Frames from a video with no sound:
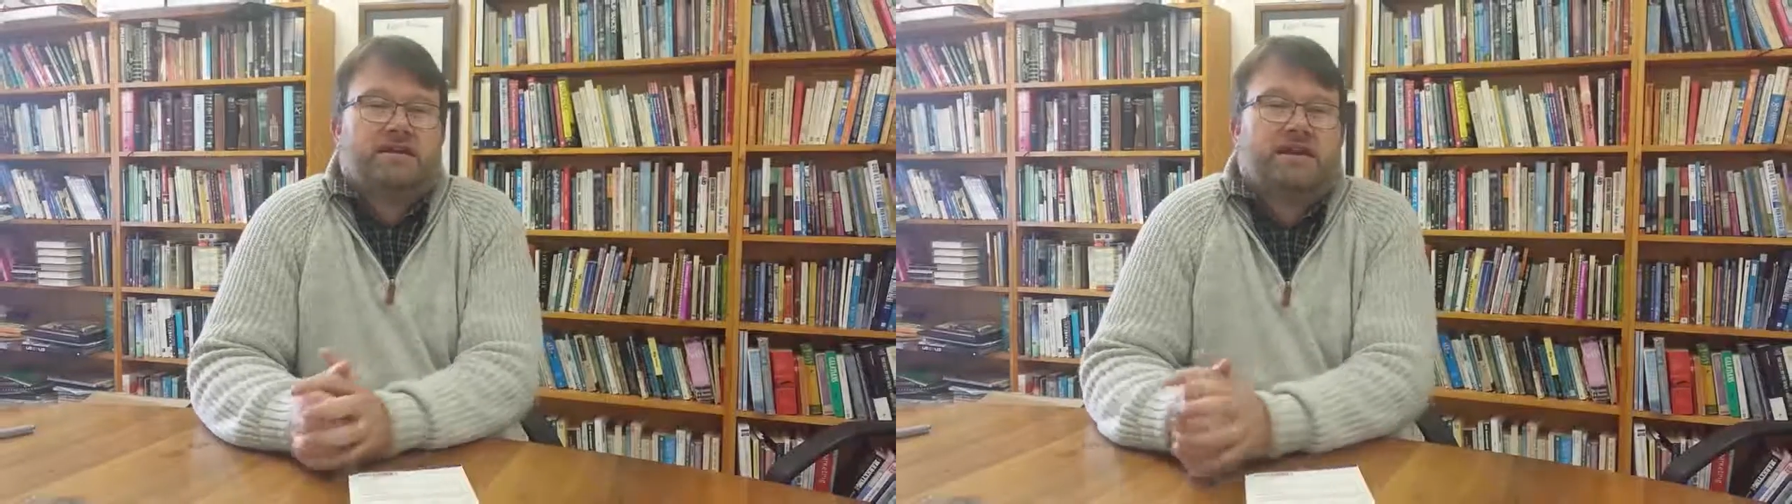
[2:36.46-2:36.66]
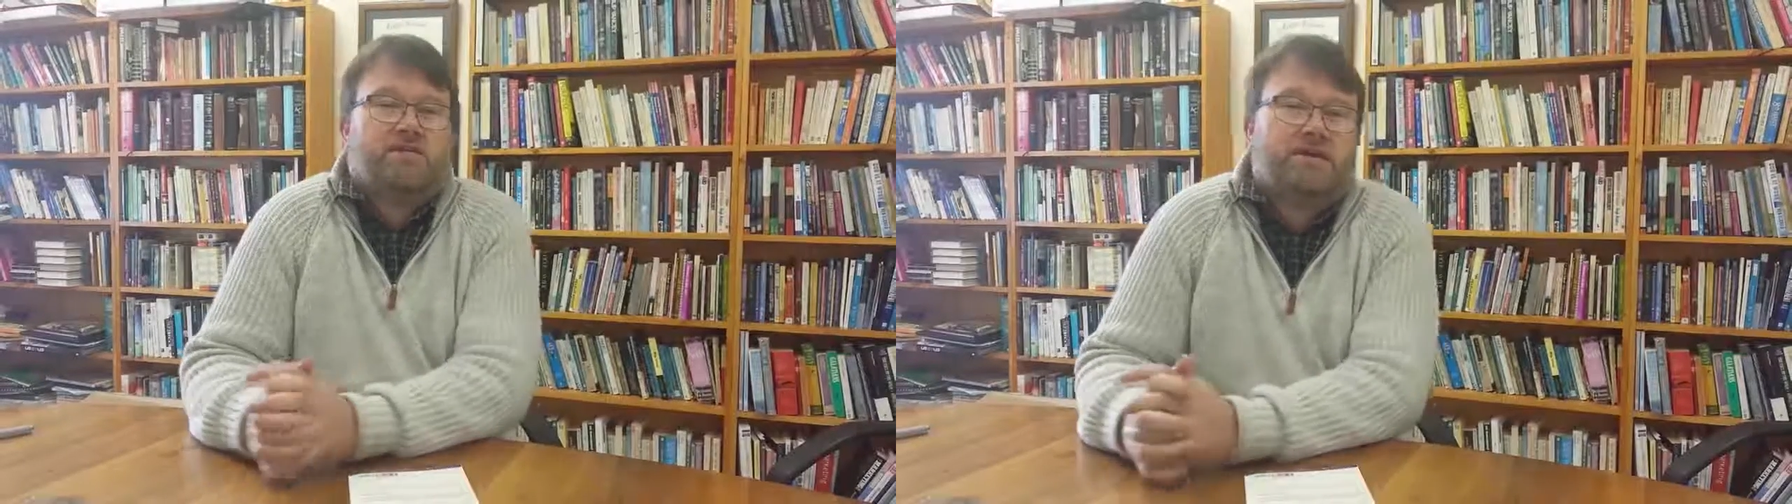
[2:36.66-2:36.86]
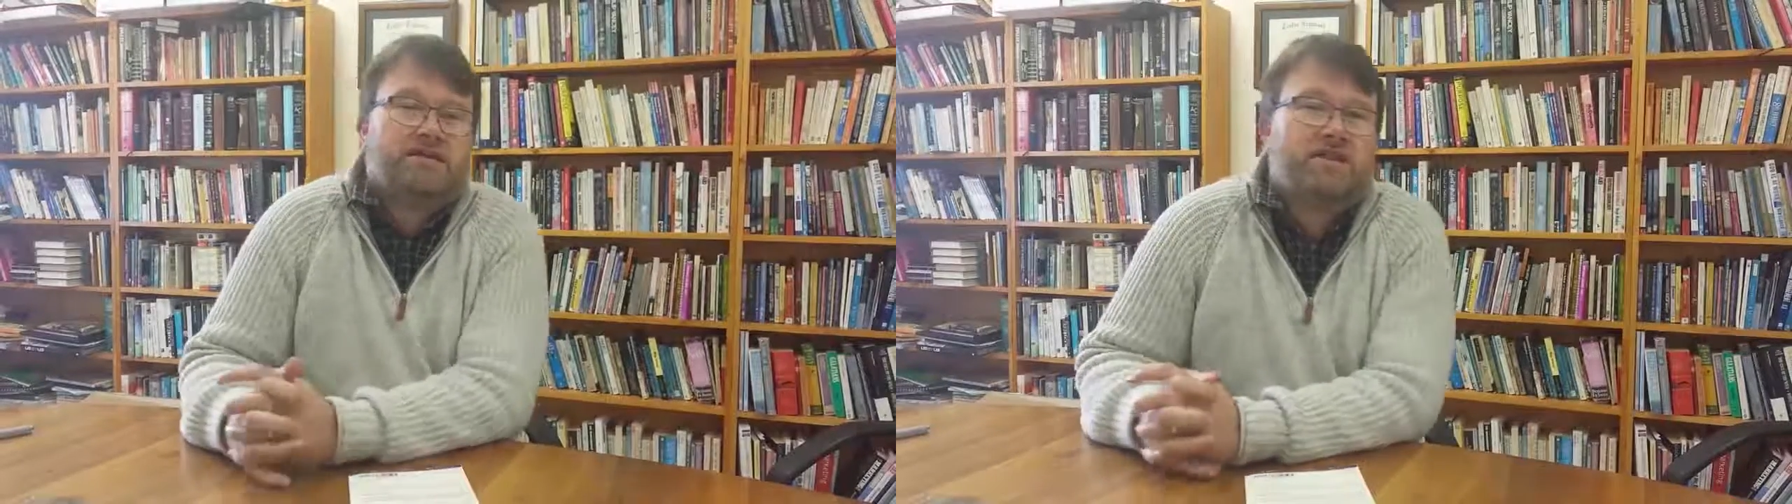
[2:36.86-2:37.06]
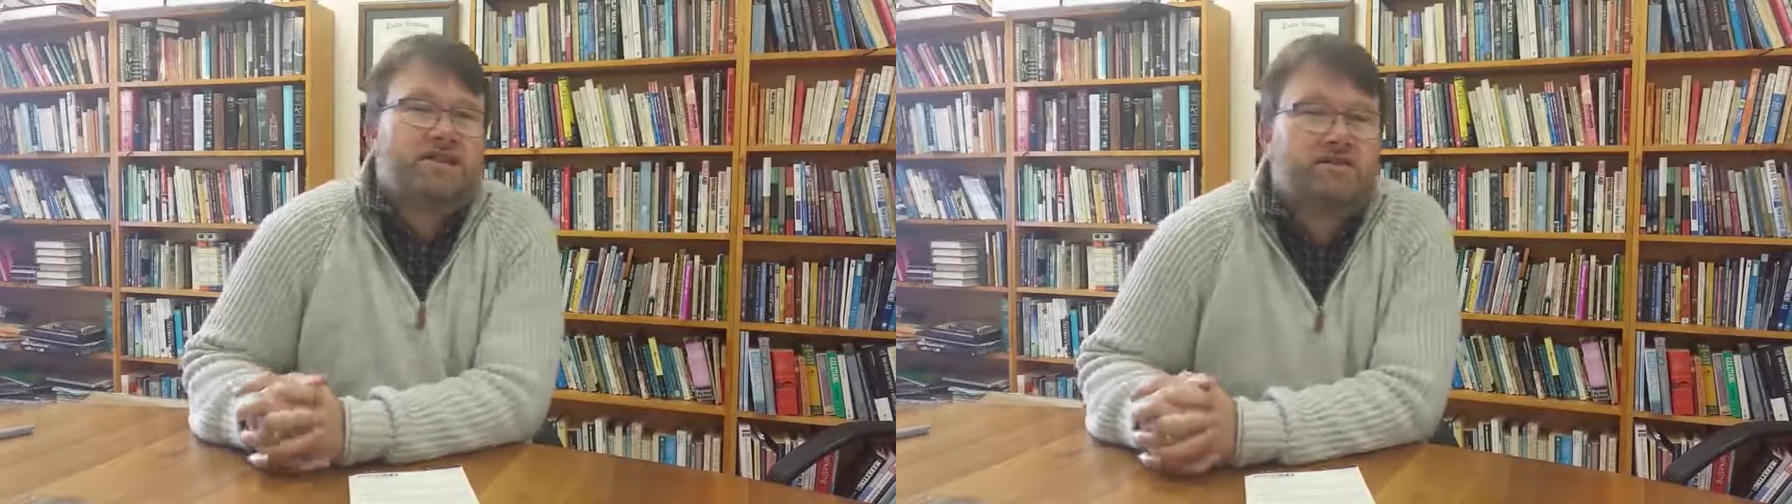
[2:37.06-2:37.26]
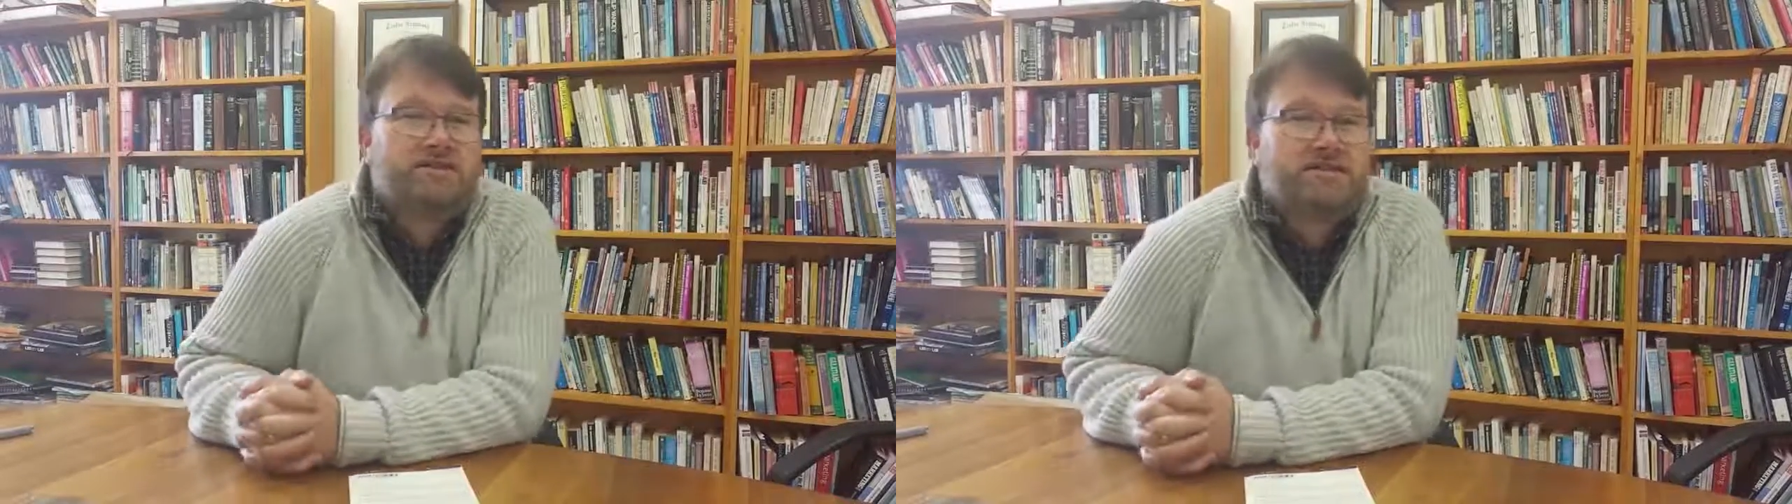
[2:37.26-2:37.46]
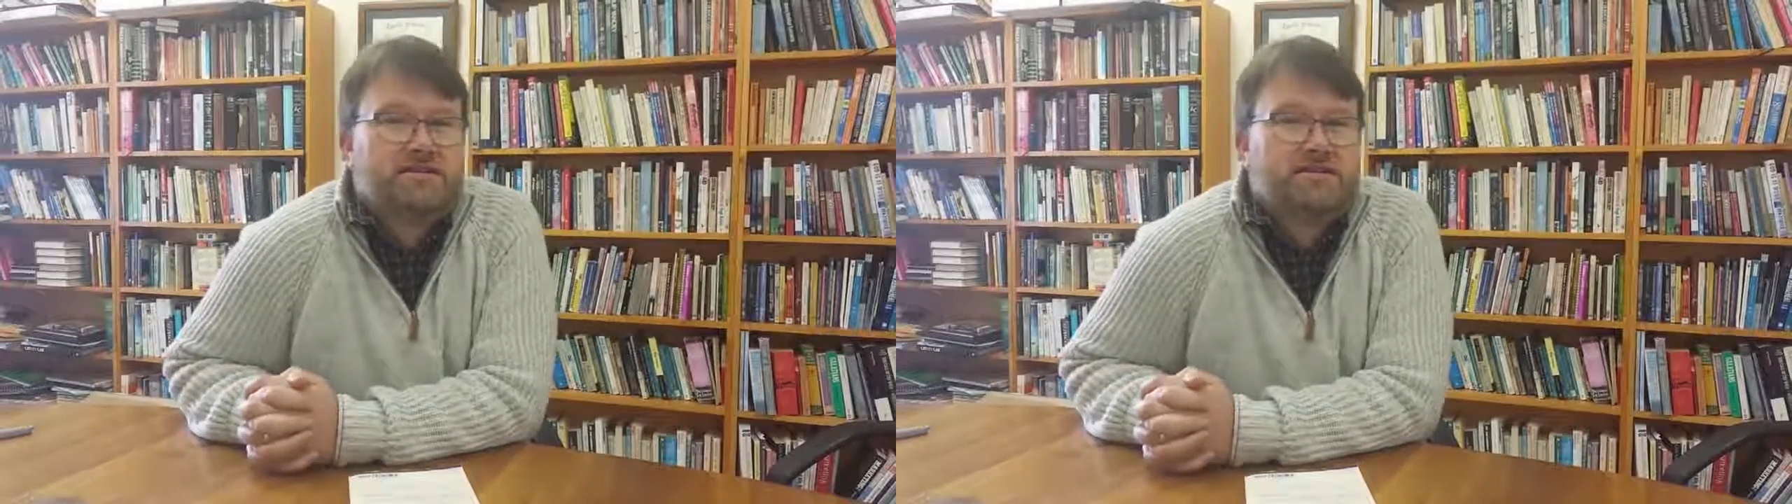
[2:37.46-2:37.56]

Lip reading: One of the lyrics